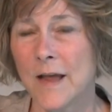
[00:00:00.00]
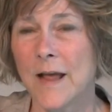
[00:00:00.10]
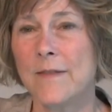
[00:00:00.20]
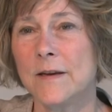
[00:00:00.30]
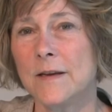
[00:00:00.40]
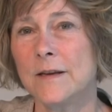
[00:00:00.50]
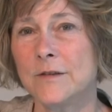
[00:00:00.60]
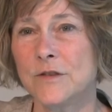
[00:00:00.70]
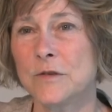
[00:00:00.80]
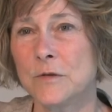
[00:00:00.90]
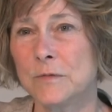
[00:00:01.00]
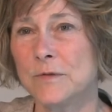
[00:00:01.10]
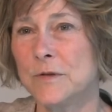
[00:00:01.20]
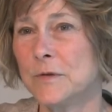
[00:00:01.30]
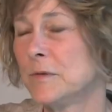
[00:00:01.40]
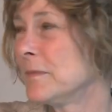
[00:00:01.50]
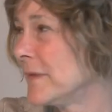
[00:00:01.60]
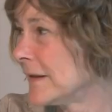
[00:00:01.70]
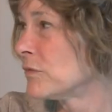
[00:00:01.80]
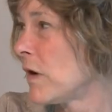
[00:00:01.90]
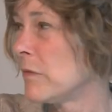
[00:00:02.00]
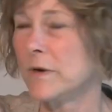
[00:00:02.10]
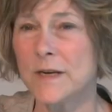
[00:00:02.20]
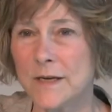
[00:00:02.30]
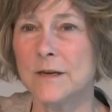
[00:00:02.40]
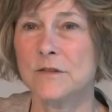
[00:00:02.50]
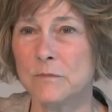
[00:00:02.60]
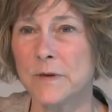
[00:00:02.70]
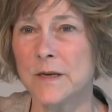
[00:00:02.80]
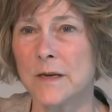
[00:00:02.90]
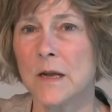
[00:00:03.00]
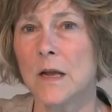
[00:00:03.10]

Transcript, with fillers: and they need to to that's why we need to be